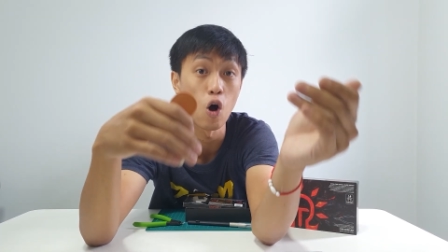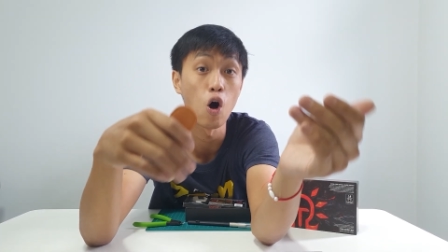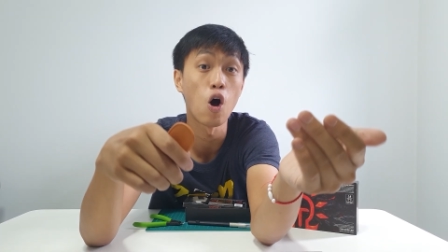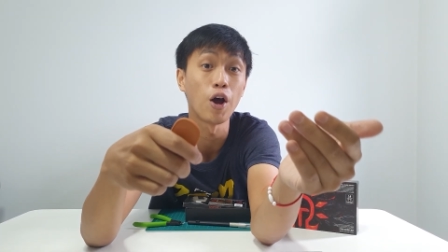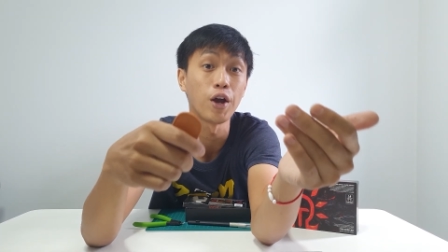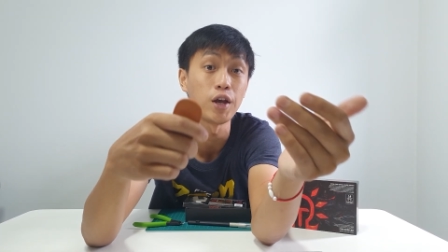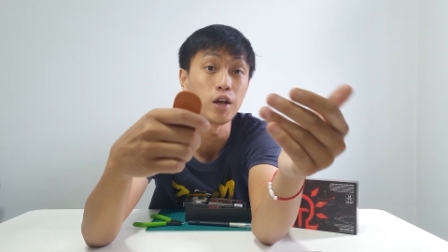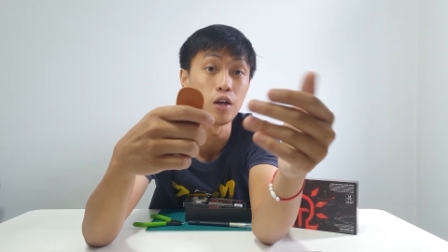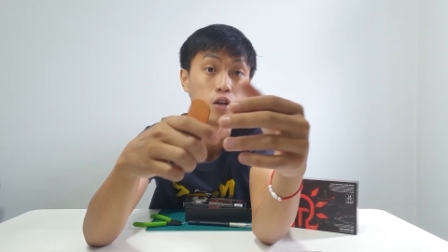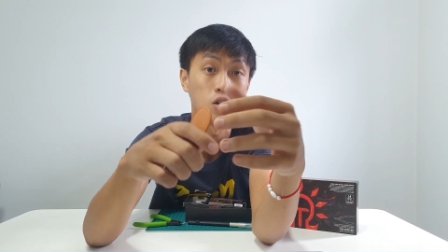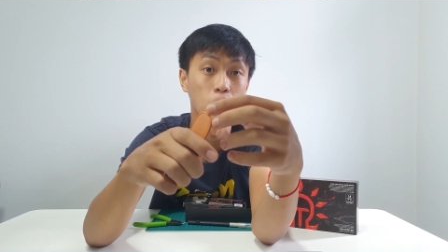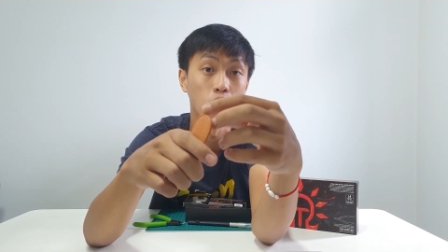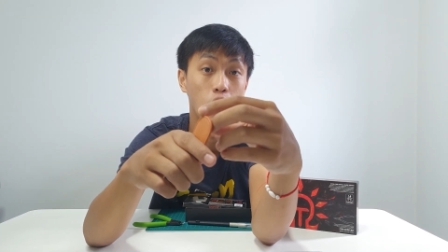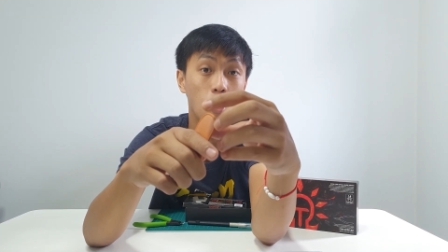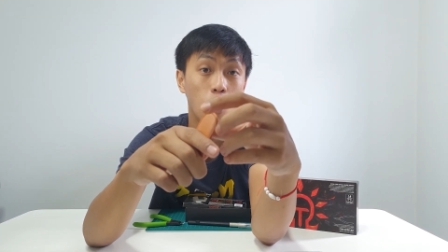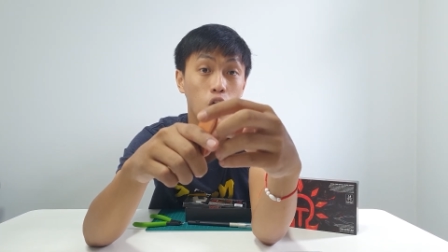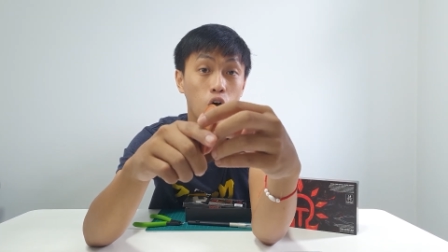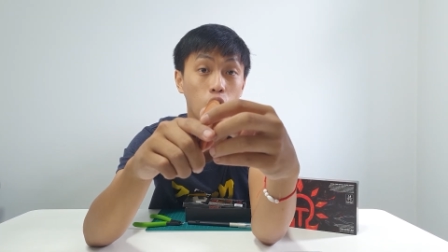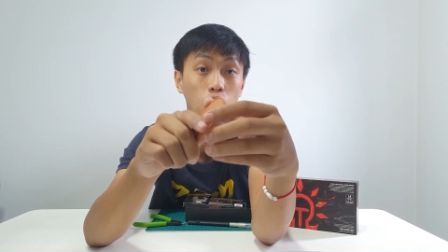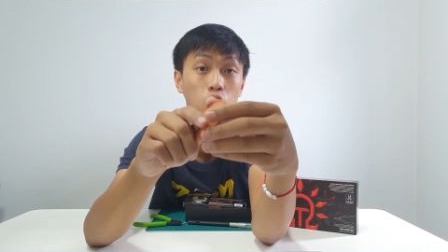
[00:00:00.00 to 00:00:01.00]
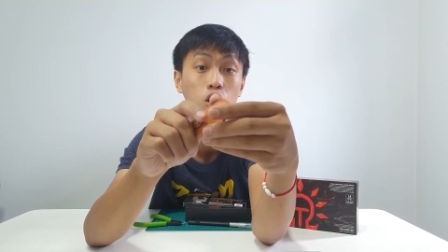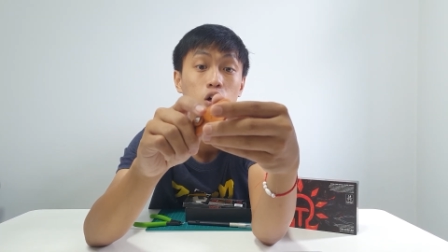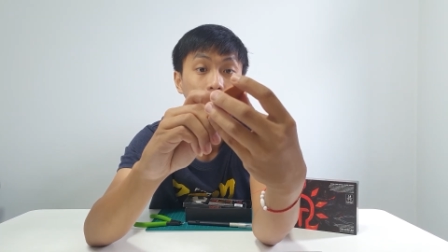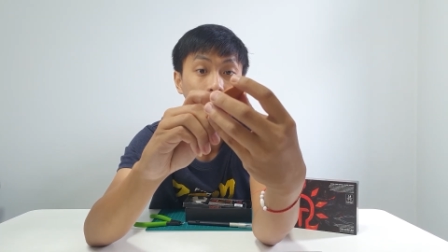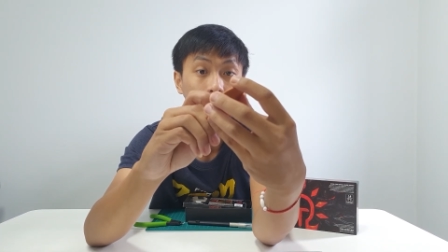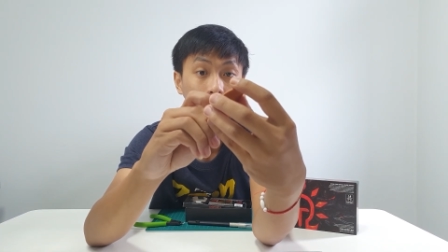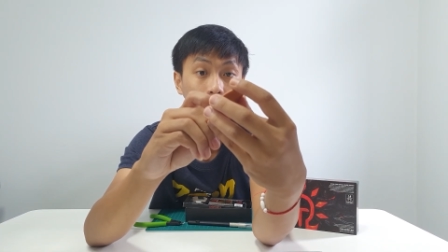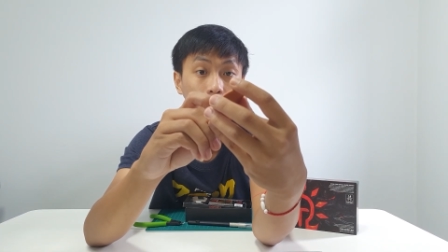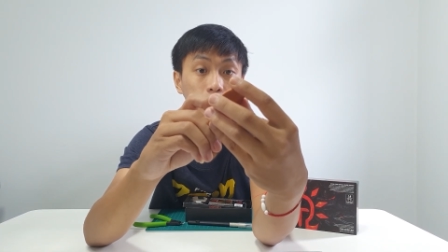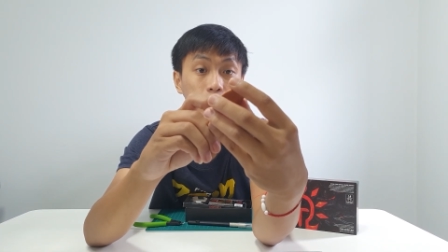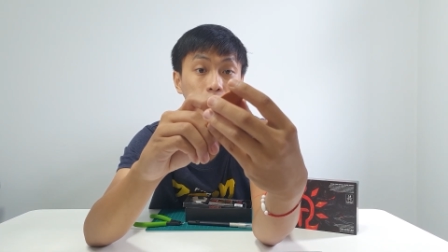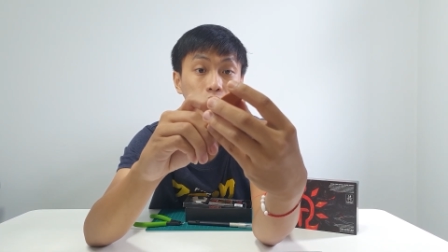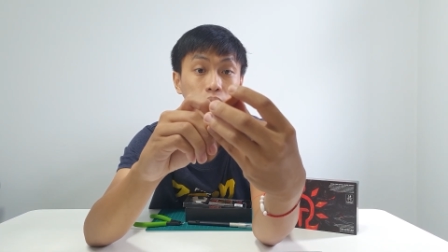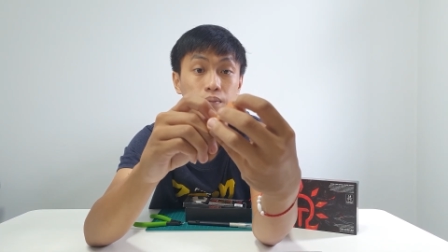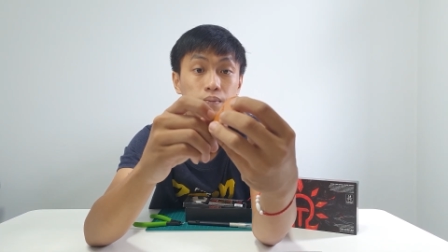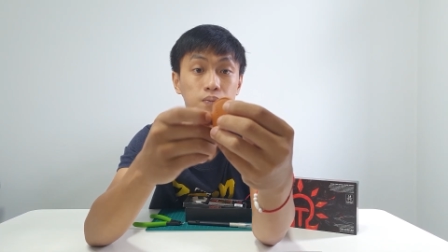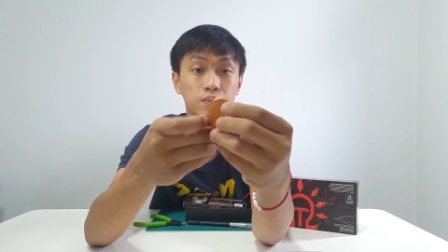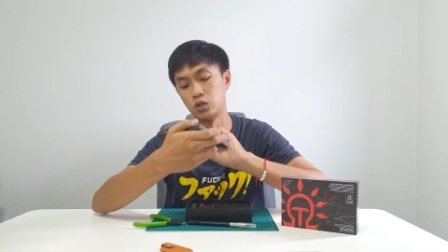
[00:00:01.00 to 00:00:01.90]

oil your cutter.